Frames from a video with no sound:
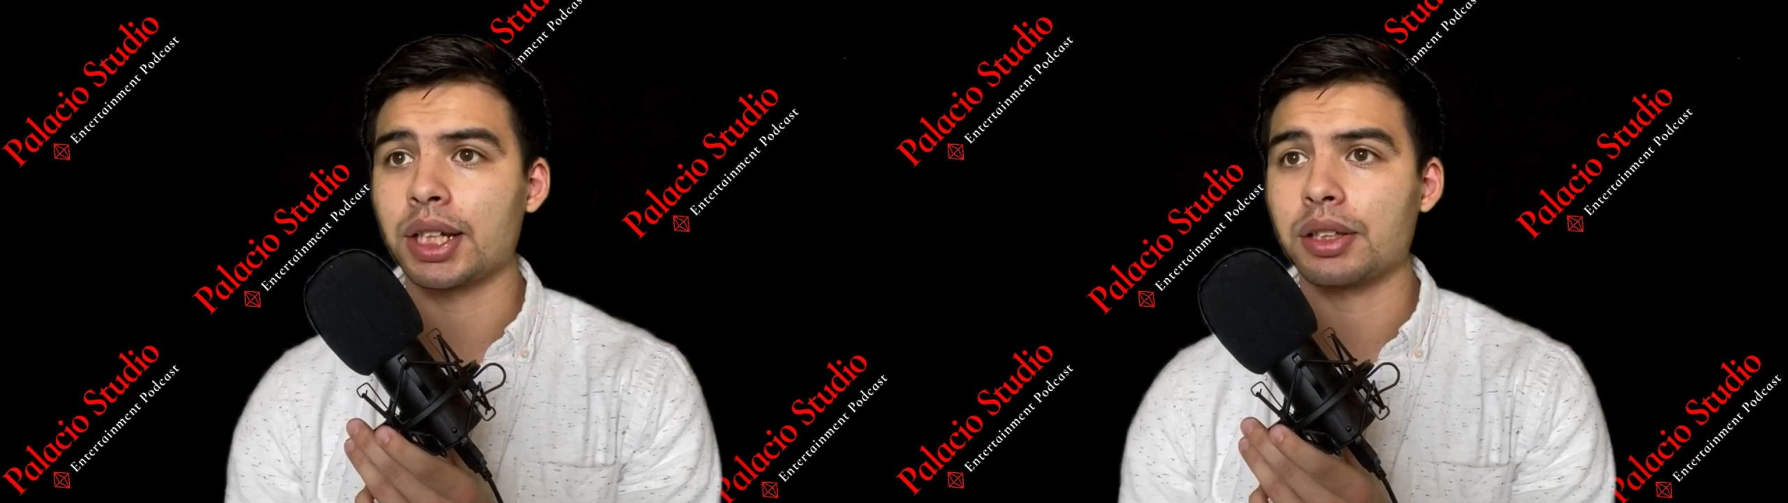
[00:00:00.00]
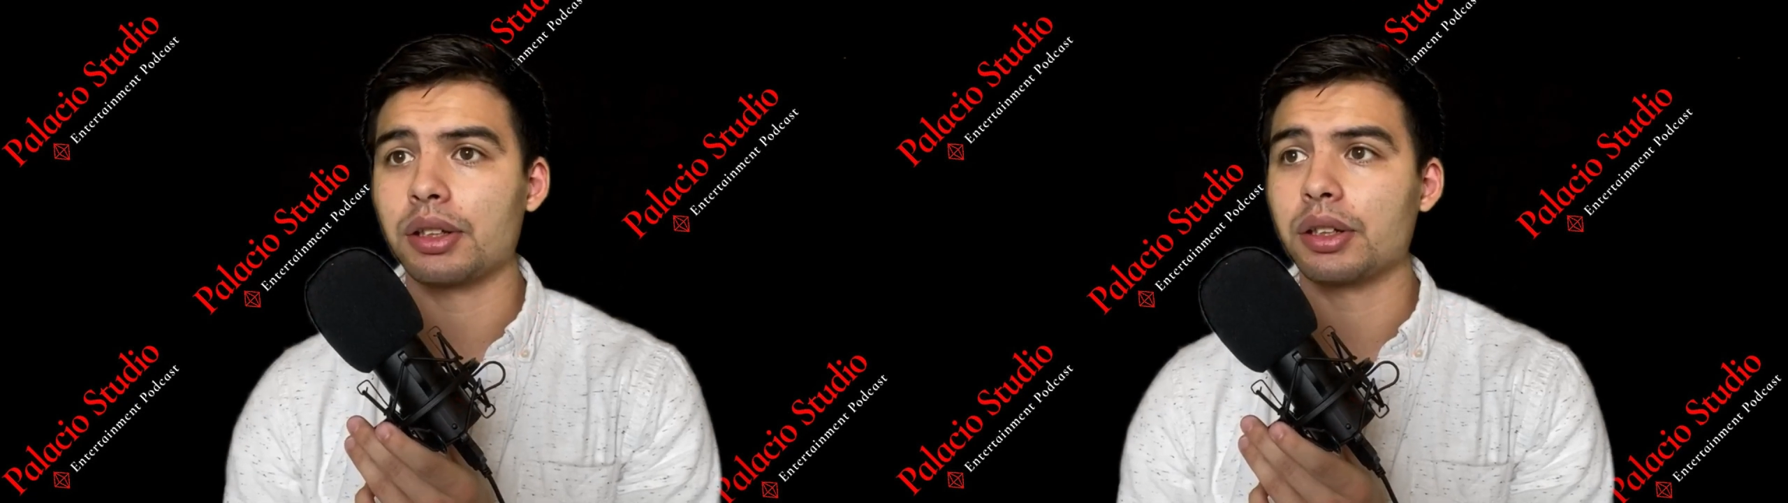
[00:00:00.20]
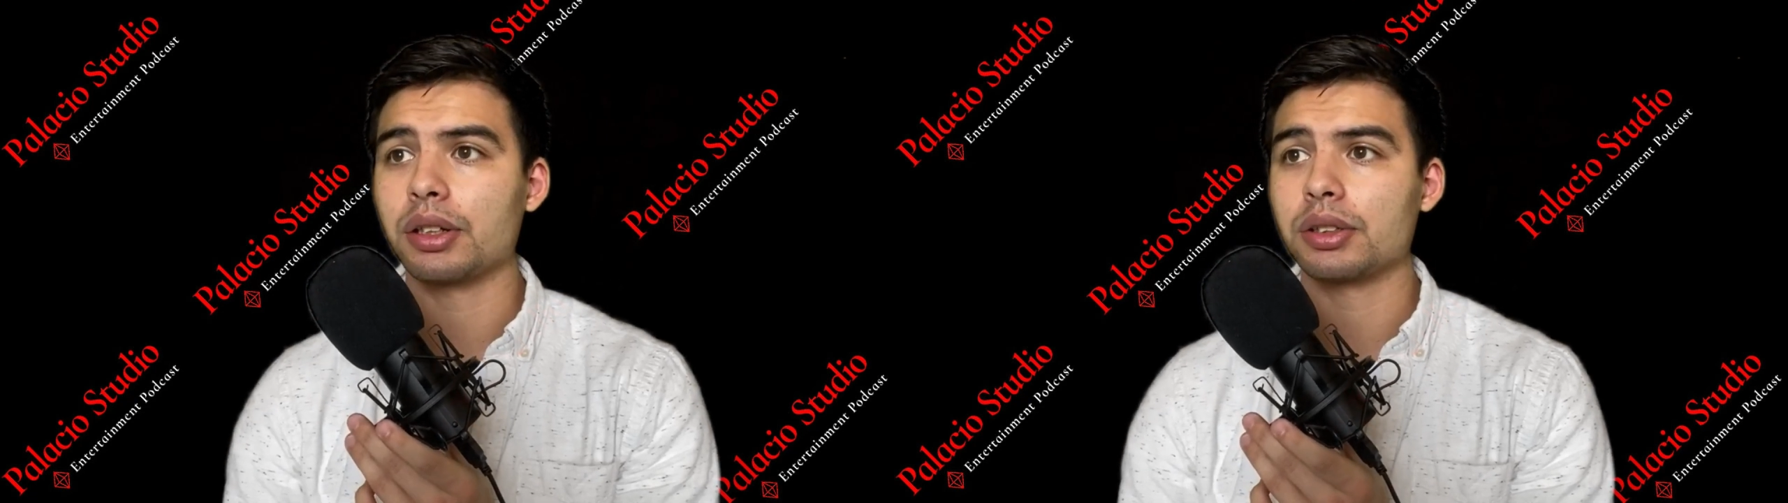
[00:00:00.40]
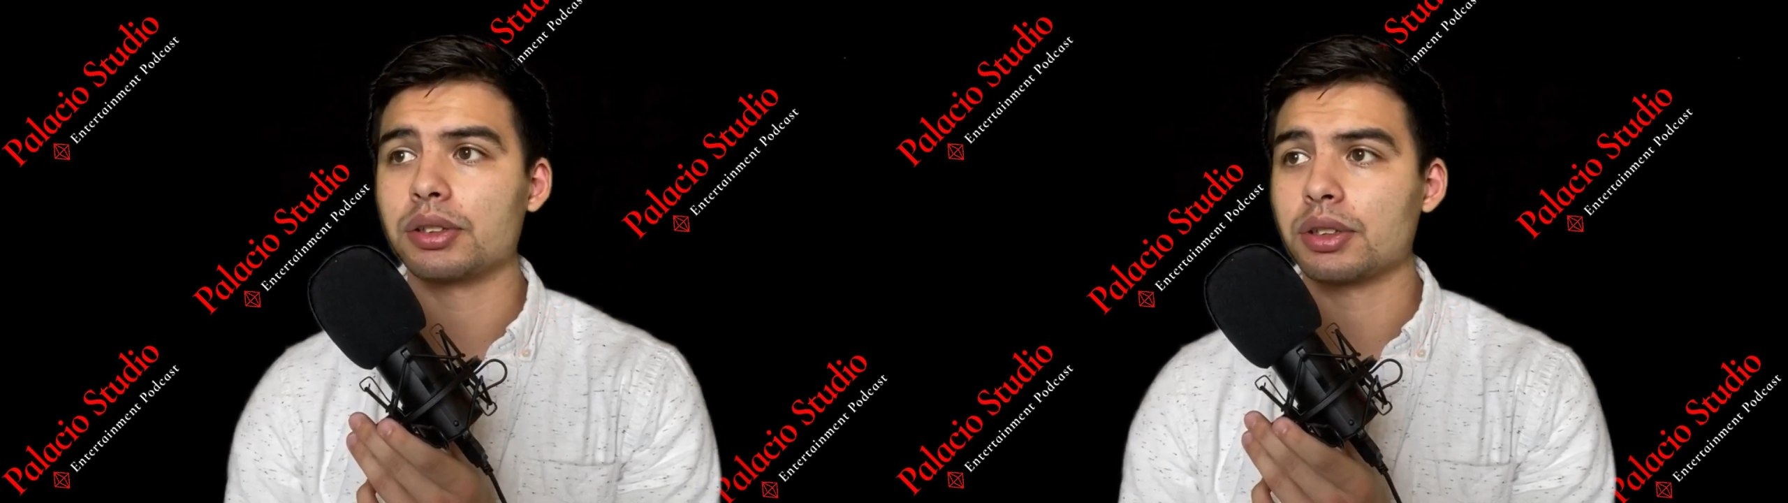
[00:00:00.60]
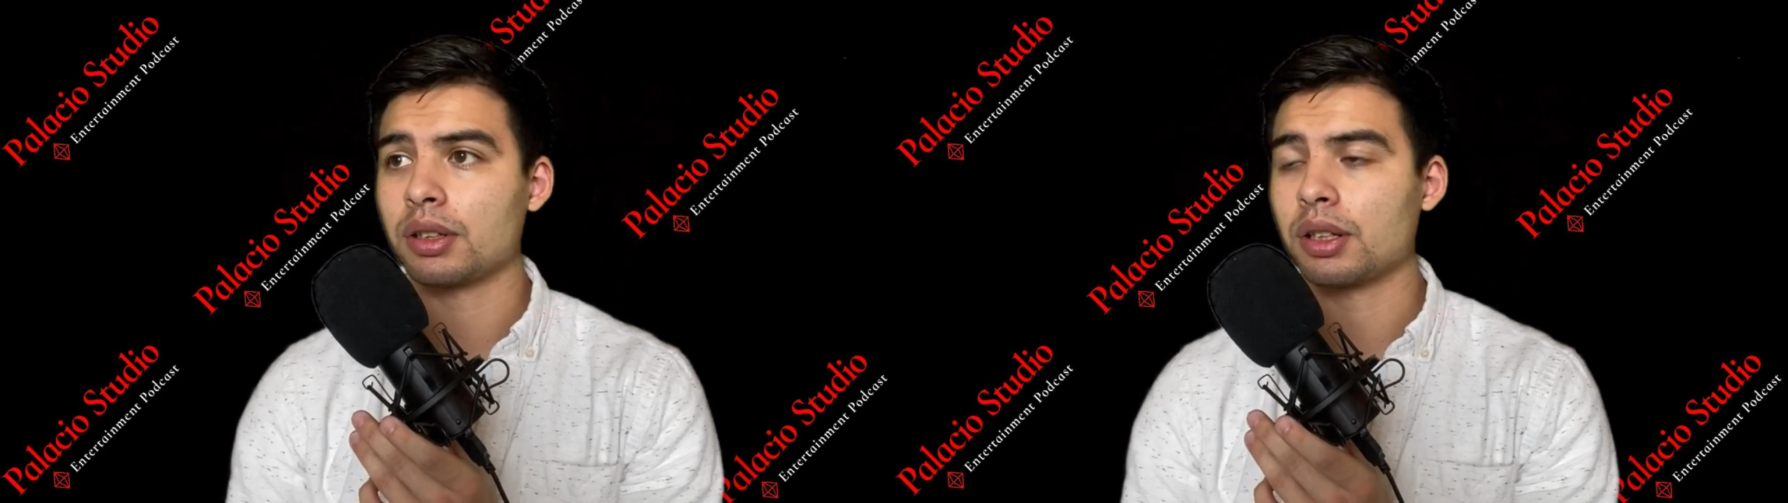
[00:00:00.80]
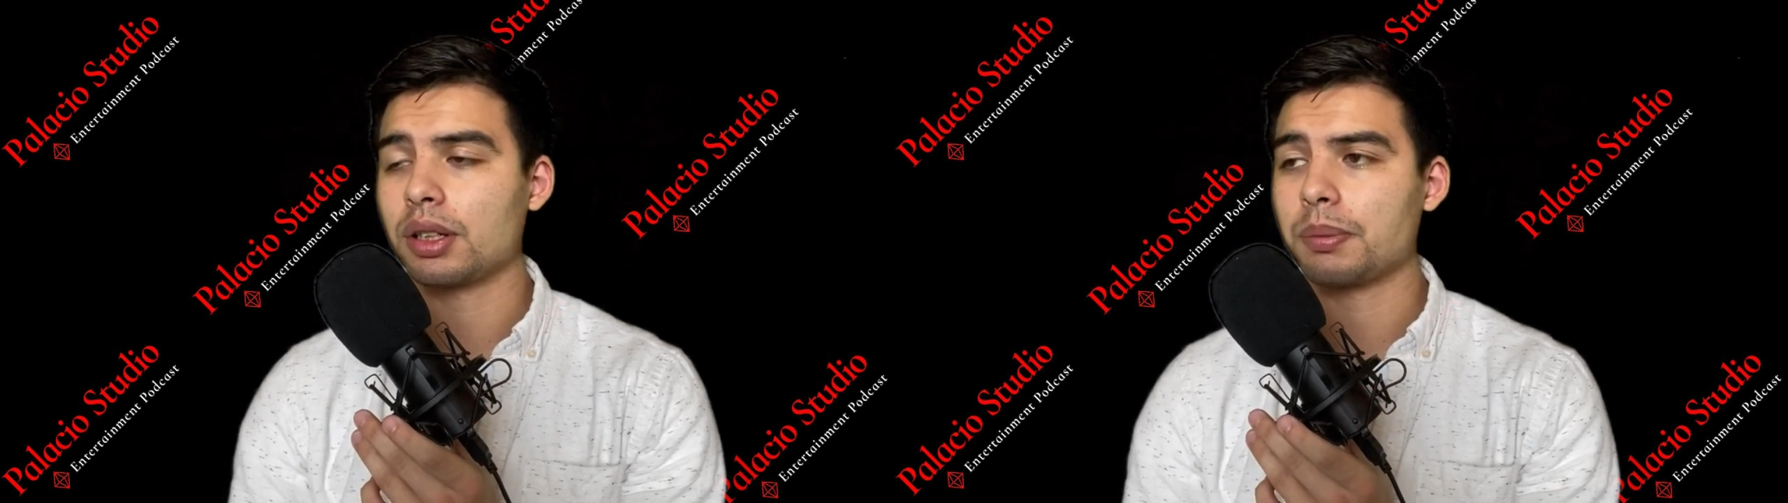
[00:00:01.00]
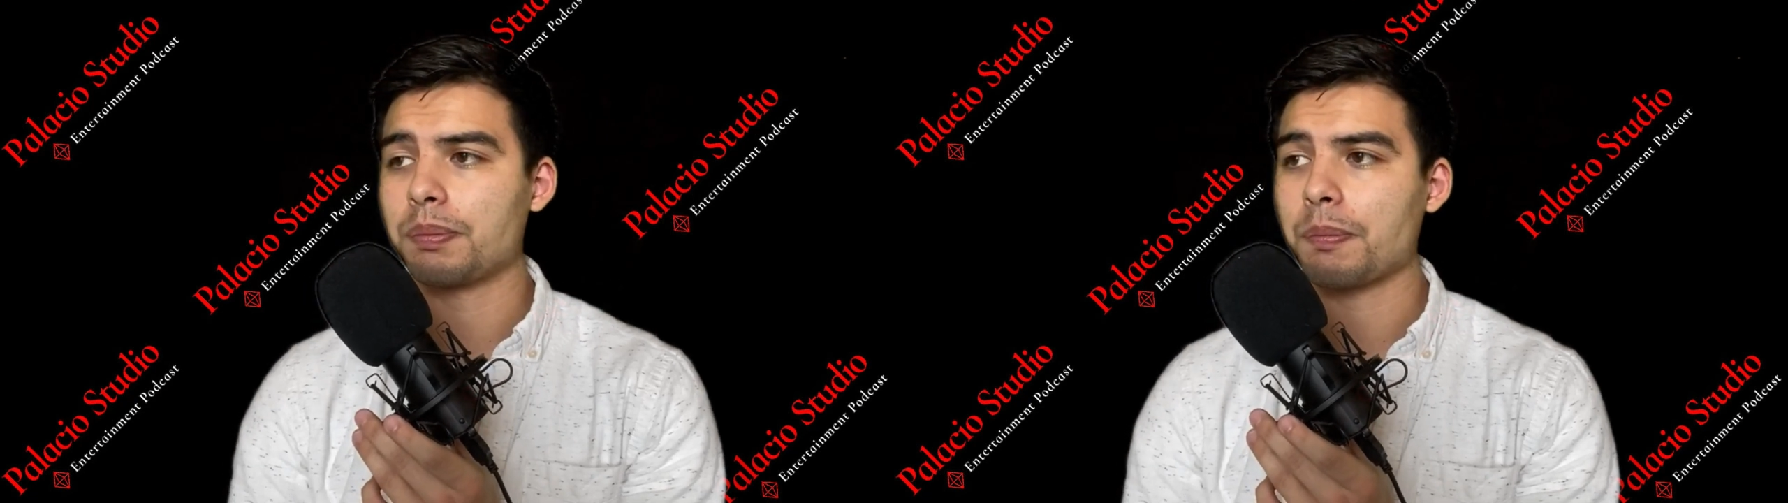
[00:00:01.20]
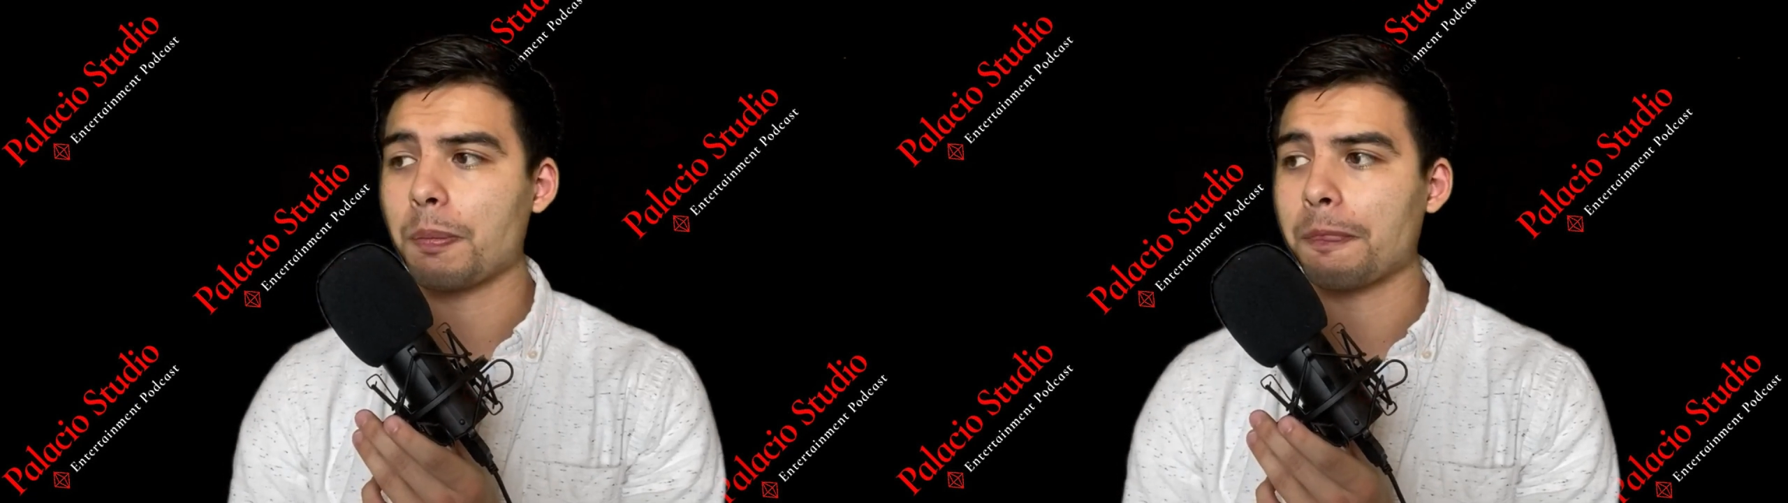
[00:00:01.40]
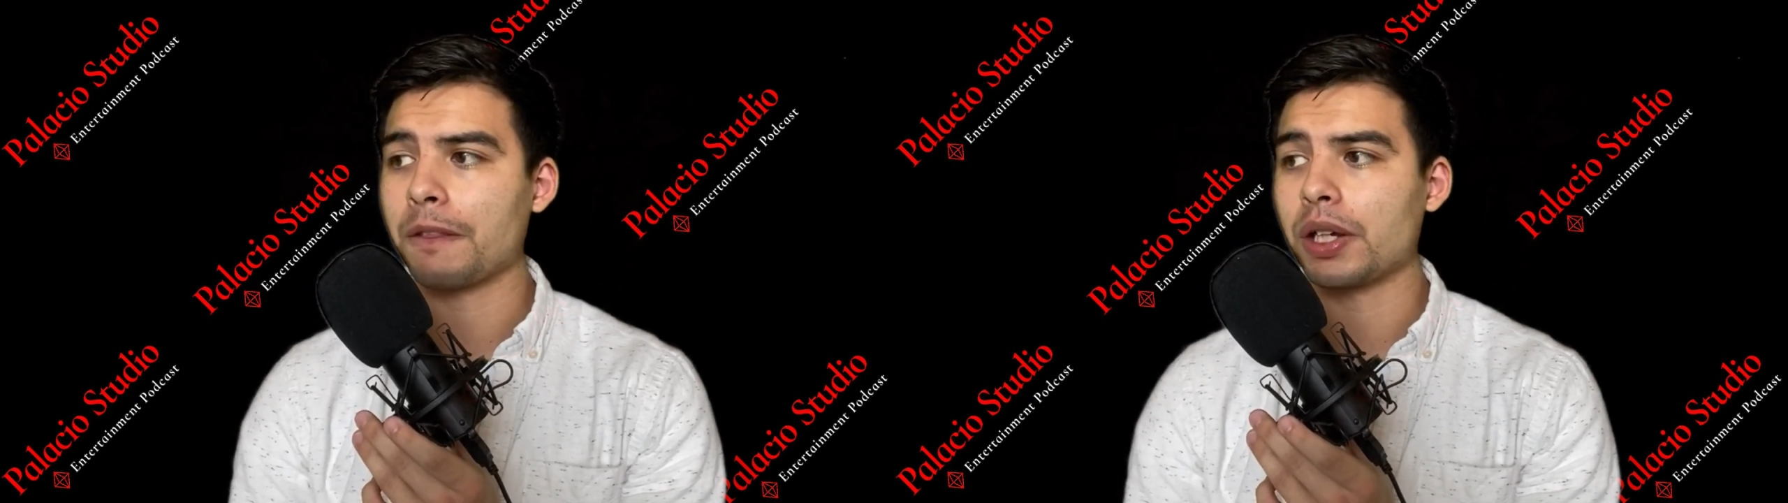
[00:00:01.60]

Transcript: and they're um,